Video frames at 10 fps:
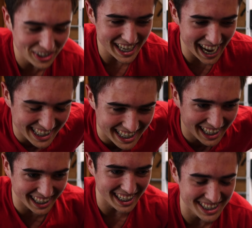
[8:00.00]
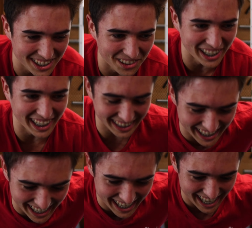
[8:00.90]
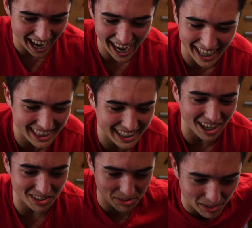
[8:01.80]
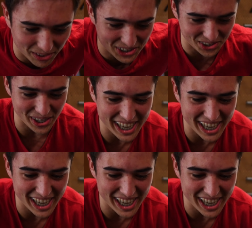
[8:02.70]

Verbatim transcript: fantastic, considering that I didn't think I was gonna be able to do